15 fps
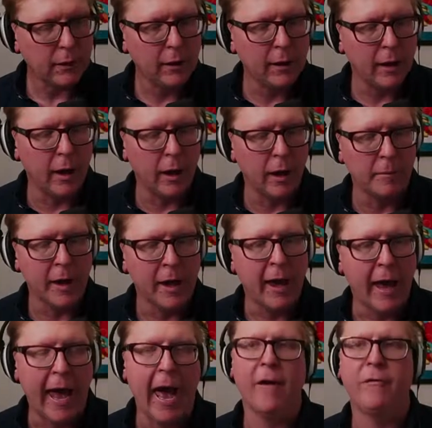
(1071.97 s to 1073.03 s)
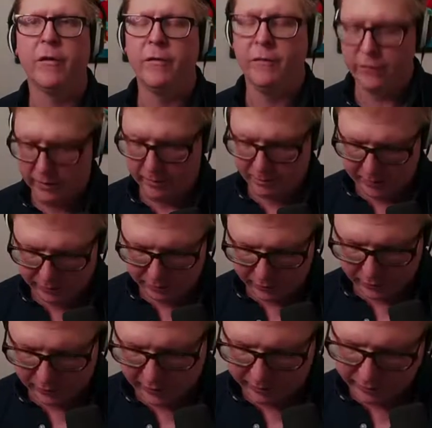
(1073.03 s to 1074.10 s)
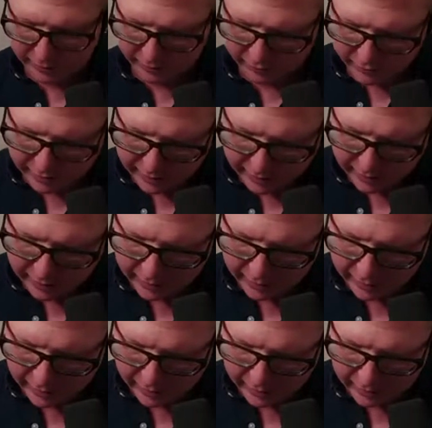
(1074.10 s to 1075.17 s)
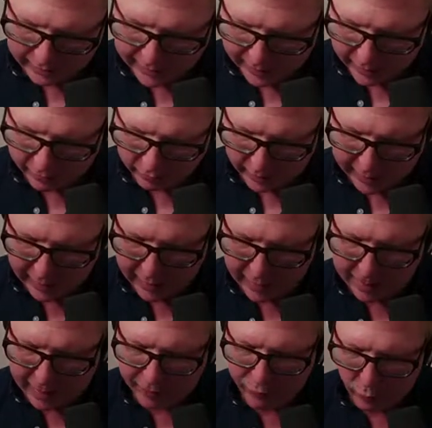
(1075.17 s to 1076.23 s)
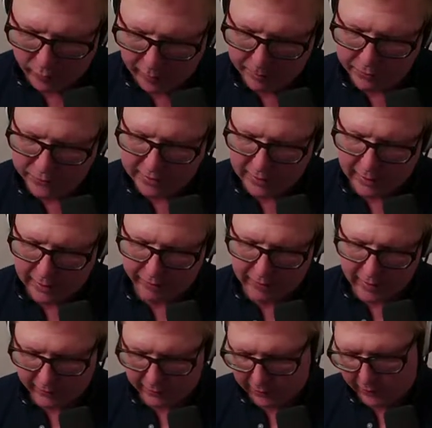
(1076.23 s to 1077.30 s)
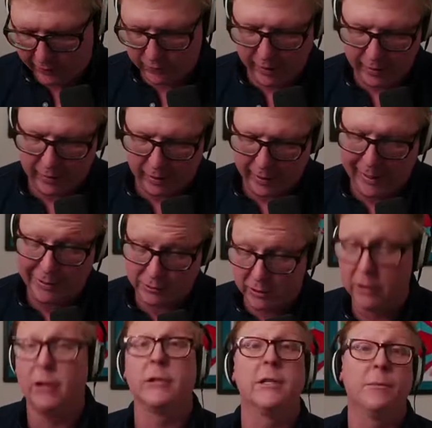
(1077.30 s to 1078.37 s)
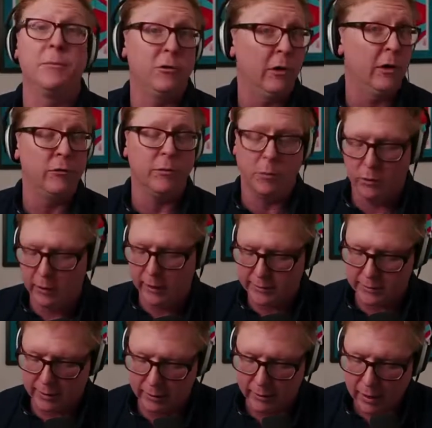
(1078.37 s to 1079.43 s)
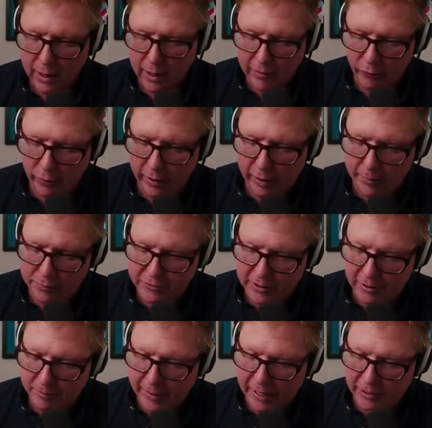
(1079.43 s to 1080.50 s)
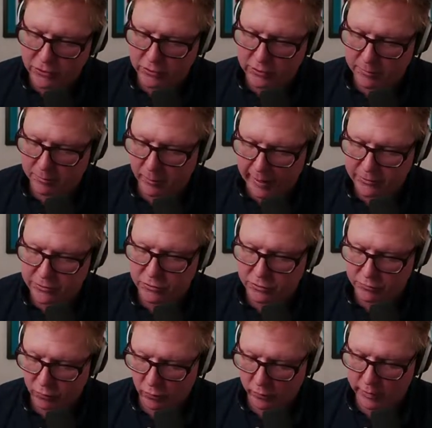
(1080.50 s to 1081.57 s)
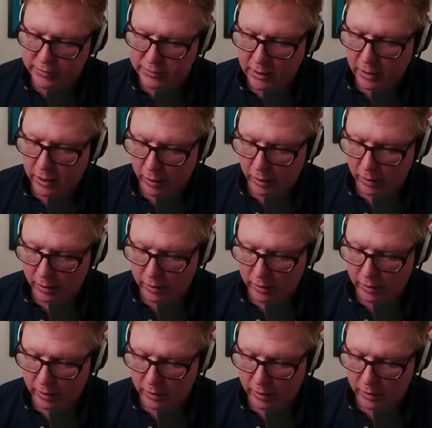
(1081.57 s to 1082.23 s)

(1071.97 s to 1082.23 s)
um, mm-hmm. Half of the people, I believe, uh, yeah, and uh, about 49%. I've got, I've, I, I, actually looked up the trends report last night. 49% of the bachelor's and master's enrollees are uh,